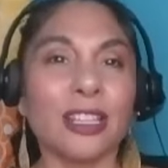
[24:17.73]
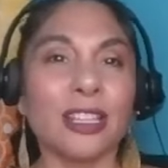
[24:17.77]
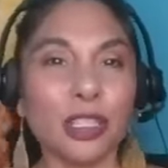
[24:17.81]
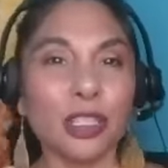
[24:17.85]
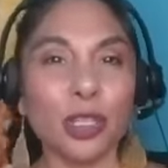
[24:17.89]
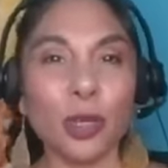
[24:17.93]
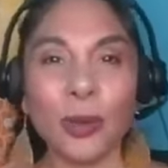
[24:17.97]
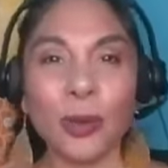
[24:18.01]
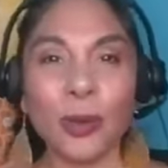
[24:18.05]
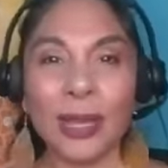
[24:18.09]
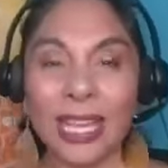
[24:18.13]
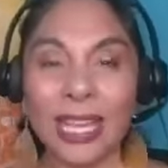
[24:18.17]

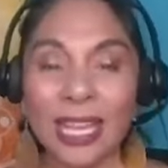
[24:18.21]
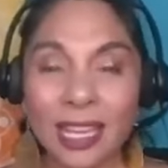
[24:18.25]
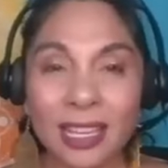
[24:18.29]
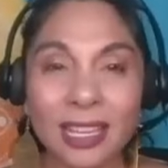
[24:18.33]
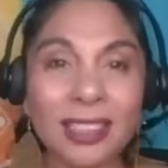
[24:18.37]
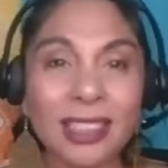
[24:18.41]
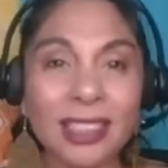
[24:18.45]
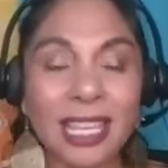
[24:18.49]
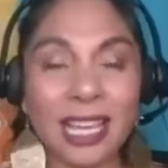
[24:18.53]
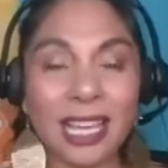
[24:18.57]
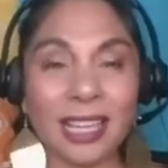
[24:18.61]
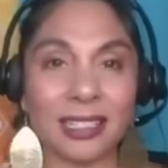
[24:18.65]
to hit
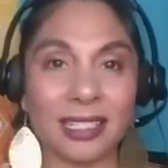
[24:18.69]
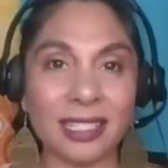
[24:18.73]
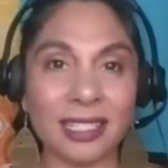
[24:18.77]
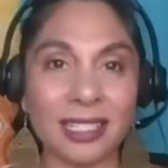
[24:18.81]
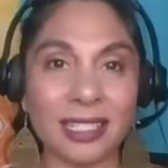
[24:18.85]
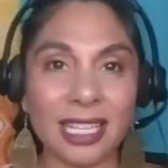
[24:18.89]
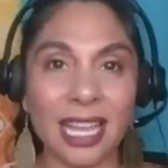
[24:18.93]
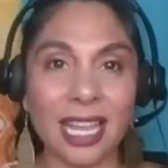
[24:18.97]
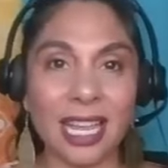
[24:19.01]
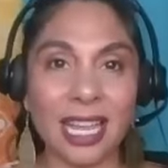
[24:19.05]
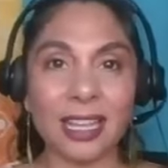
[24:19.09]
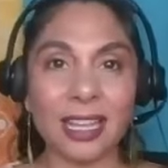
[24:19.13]
that
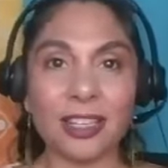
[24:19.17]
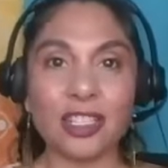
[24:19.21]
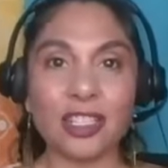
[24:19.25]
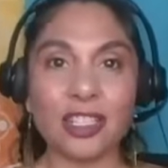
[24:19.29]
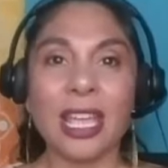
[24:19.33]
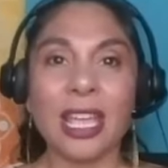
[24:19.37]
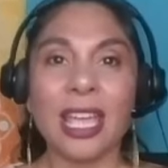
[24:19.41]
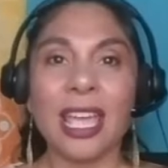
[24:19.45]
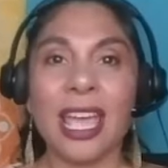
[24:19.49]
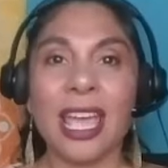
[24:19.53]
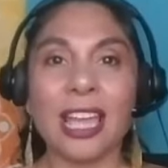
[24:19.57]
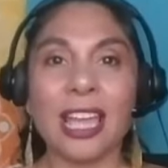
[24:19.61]
stage,
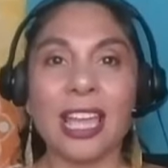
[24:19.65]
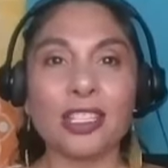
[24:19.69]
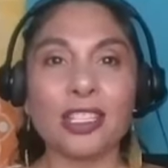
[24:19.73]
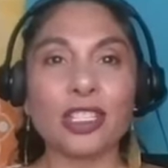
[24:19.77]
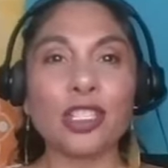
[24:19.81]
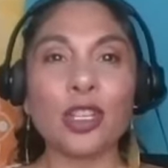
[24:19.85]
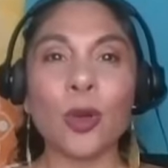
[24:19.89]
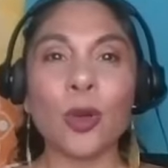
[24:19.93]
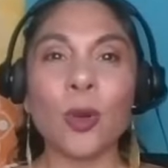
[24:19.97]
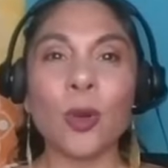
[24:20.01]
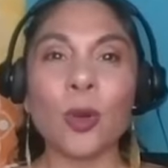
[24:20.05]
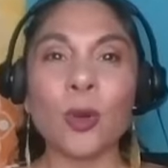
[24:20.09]
and to
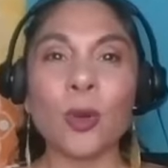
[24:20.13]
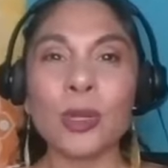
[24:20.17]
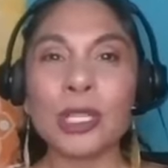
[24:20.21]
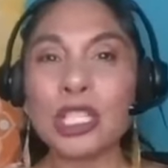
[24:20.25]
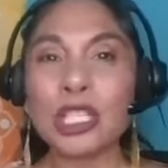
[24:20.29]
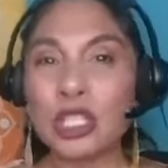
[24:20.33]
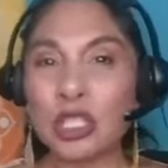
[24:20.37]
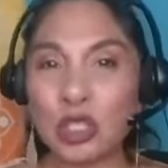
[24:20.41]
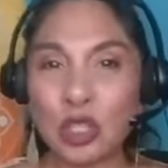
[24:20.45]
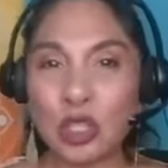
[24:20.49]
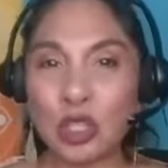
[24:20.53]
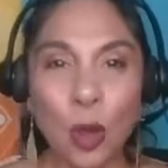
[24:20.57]
do it with
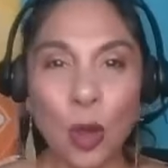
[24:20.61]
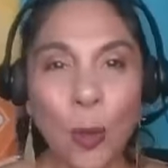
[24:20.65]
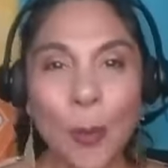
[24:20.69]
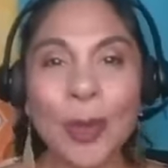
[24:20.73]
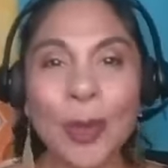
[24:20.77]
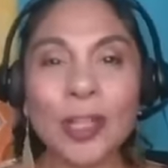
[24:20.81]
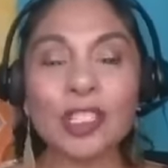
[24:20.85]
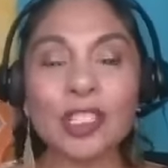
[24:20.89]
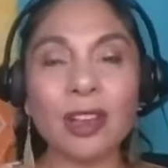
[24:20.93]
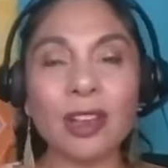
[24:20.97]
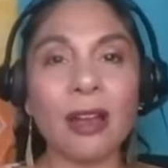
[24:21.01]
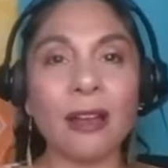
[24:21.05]
so
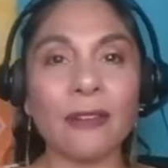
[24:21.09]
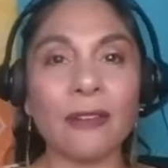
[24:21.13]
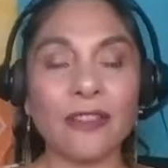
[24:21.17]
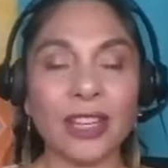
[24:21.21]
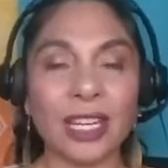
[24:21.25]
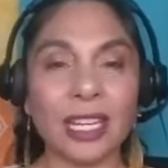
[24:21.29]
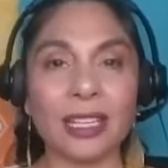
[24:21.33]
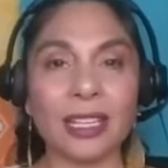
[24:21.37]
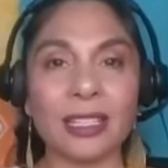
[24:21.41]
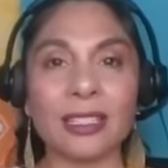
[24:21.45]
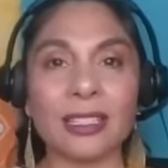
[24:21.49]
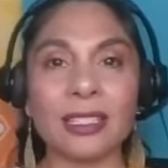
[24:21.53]
much
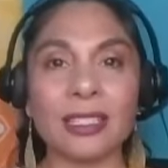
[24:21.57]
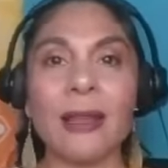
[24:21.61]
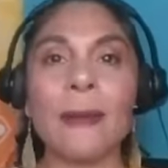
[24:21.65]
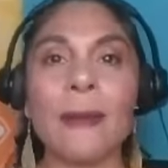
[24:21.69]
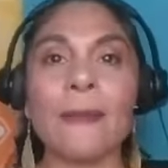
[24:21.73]
confidence